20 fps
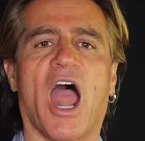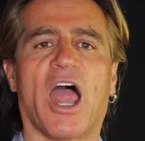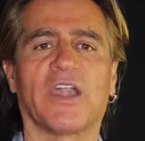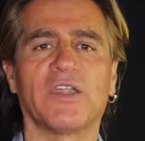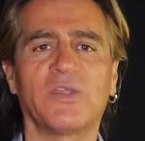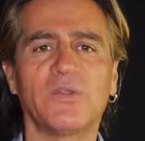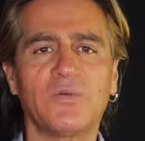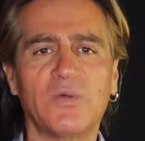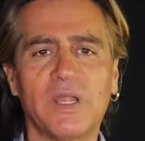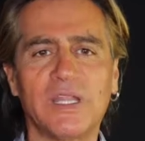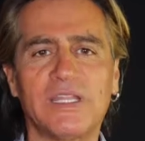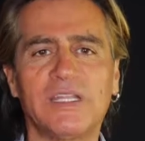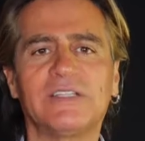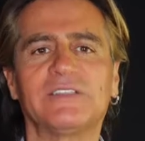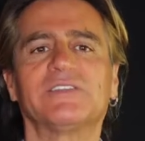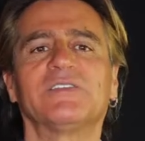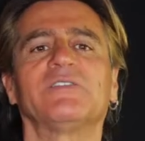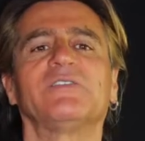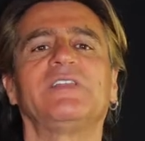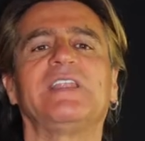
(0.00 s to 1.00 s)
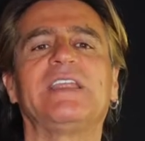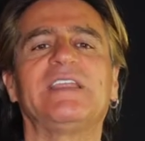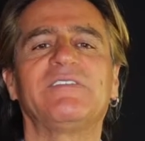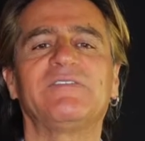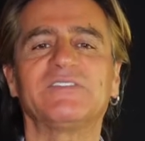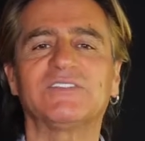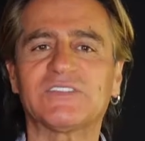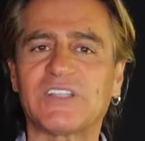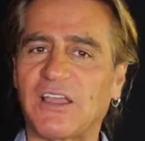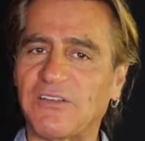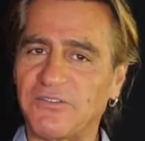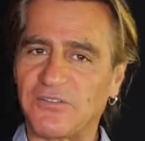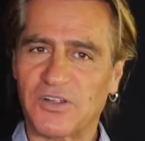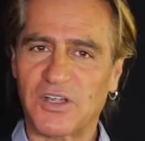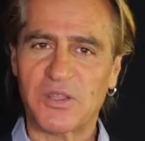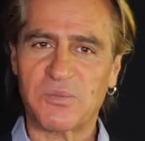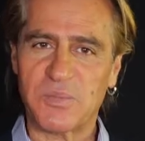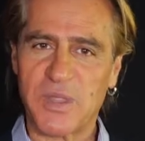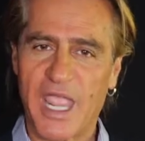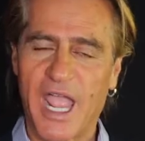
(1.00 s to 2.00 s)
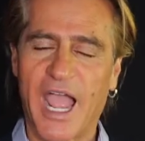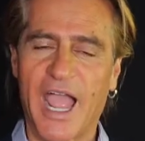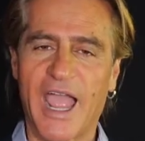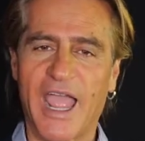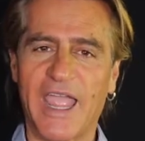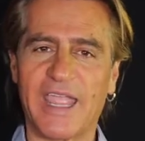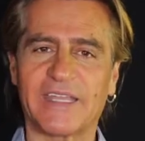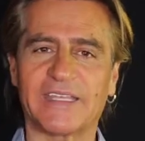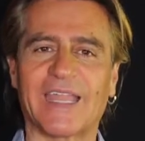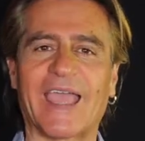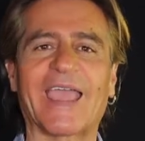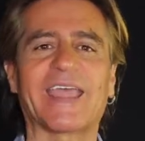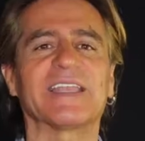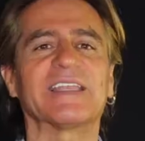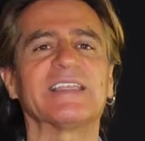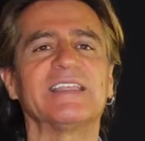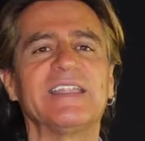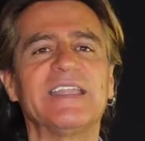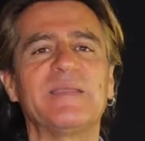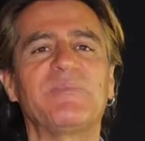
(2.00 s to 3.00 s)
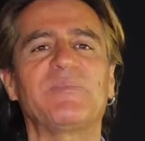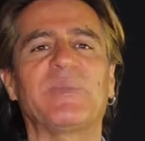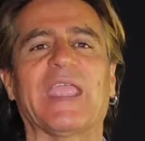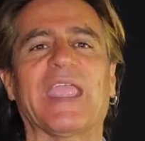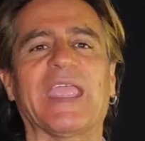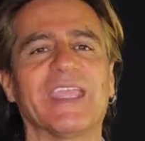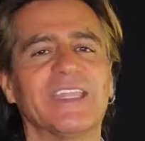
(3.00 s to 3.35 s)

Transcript: Are you ready to leave suffering behind and leap